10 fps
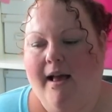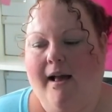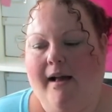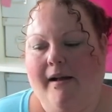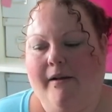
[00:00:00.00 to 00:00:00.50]

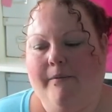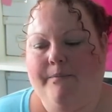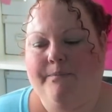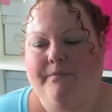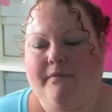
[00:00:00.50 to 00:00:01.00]

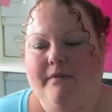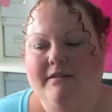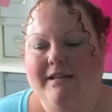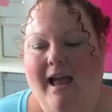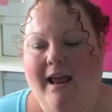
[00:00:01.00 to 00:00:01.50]
Um,
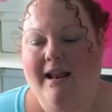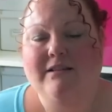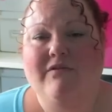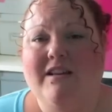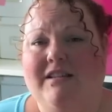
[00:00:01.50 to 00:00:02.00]
because hey,
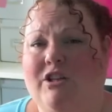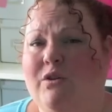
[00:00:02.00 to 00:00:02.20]
let's face it,